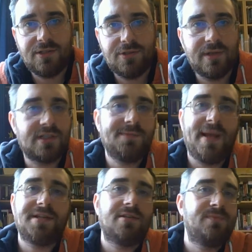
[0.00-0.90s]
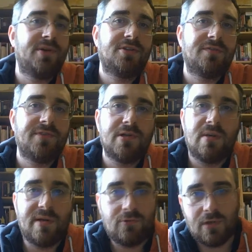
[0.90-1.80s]
to expand our point of view
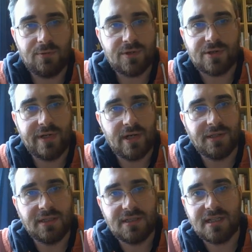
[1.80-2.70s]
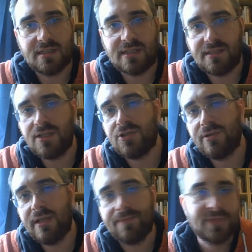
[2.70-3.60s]
about what was going on in the 16th
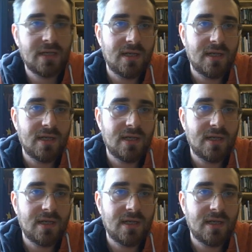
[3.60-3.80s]
century